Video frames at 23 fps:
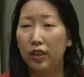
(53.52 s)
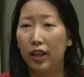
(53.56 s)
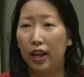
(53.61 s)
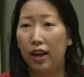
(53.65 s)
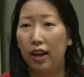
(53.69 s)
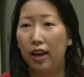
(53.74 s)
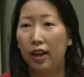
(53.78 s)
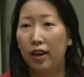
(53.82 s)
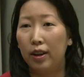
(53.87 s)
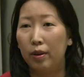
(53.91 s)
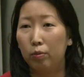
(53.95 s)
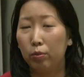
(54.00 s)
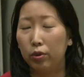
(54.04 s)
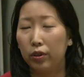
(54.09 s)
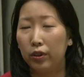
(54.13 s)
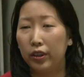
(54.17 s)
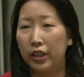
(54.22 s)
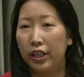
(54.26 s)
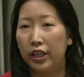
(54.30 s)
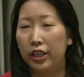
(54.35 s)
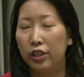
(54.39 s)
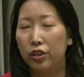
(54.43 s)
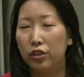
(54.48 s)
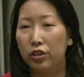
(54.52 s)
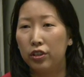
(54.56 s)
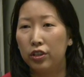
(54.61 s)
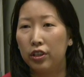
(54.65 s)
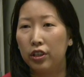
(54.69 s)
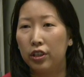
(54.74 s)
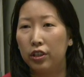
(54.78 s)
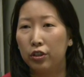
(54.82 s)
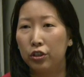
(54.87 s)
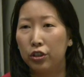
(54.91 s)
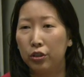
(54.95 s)

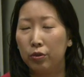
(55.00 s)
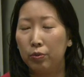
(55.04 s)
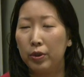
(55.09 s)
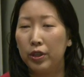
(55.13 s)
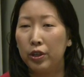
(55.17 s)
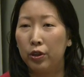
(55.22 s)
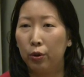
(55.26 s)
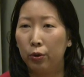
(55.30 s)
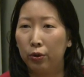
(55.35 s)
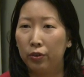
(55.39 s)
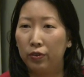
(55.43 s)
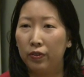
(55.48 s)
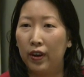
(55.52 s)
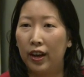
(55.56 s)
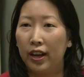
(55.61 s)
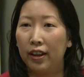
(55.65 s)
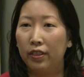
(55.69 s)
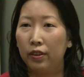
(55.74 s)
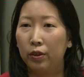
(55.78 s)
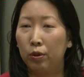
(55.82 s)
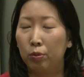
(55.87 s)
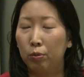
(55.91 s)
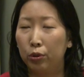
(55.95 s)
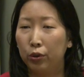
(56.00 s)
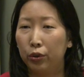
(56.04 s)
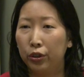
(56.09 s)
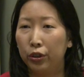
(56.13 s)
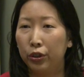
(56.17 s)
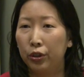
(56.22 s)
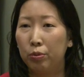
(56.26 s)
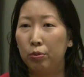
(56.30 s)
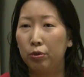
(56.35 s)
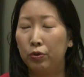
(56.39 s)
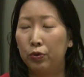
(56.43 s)
employees should be notifying their
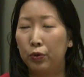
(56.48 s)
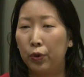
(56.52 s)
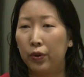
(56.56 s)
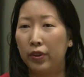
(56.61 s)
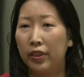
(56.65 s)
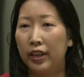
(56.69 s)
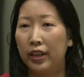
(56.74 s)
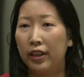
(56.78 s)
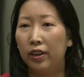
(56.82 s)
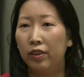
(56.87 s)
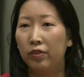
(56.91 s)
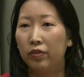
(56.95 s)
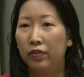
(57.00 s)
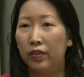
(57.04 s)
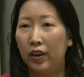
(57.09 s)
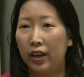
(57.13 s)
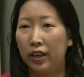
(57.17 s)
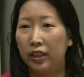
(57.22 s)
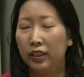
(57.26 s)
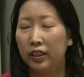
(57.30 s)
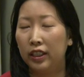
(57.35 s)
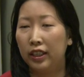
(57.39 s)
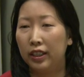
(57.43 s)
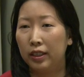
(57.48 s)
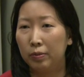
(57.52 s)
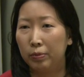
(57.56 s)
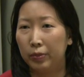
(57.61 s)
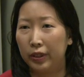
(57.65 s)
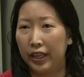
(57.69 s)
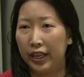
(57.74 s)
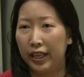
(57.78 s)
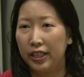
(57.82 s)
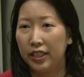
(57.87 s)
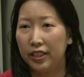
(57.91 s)
employer before they file a
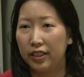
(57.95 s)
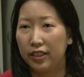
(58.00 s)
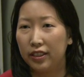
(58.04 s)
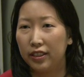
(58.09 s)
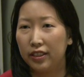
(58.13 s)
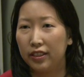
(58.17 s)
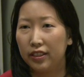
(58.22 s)
complaint.